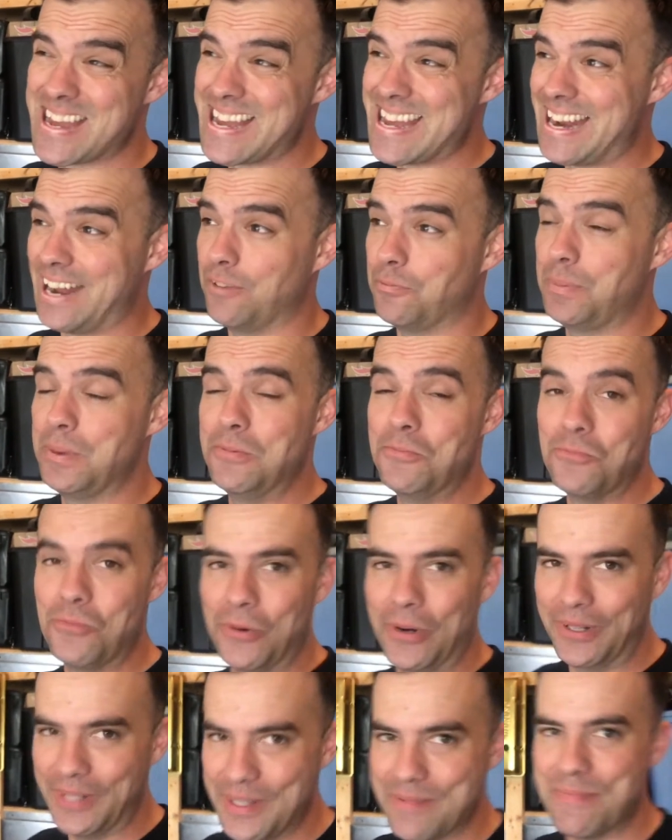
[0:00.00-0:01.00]
And I'll be
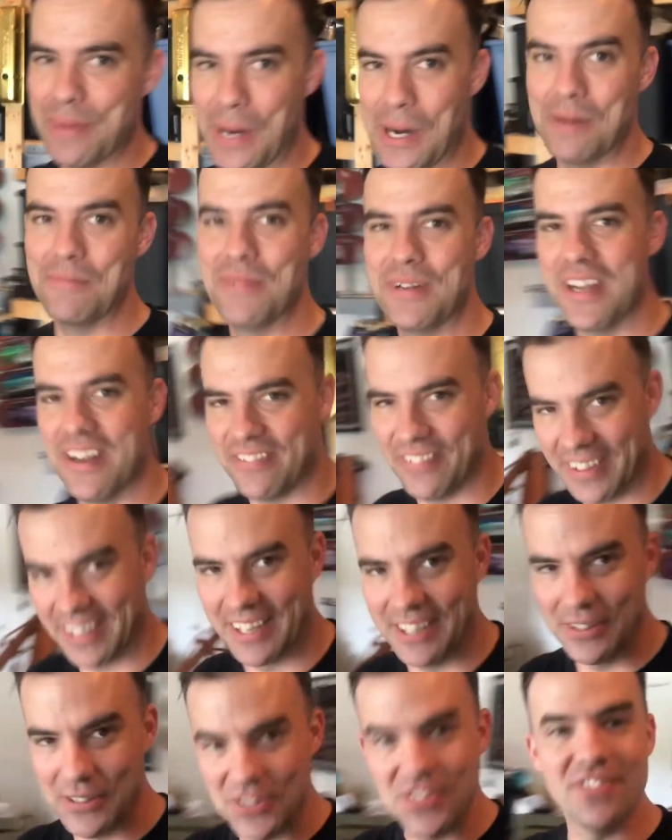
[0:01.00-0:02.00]
really bummed if it
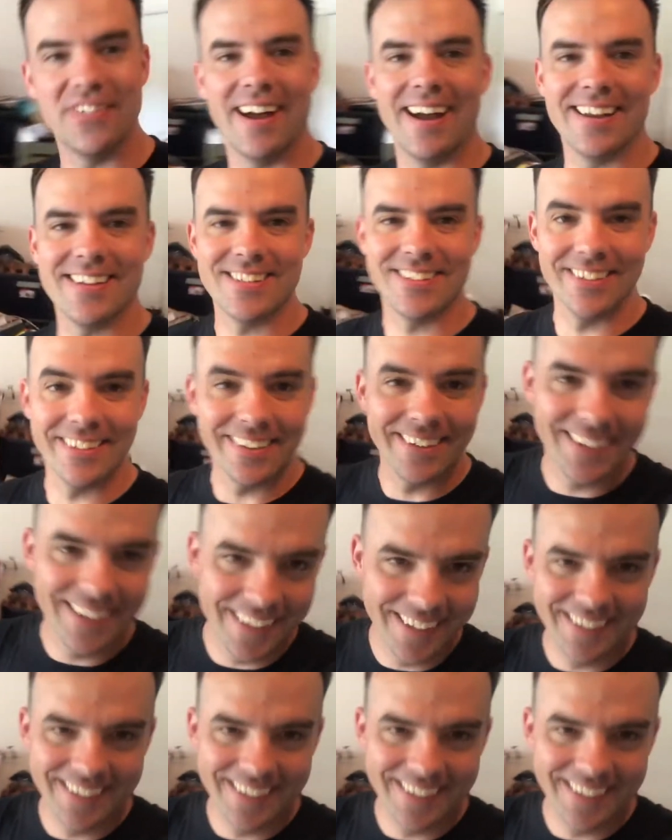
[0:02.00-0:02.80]
goes faster.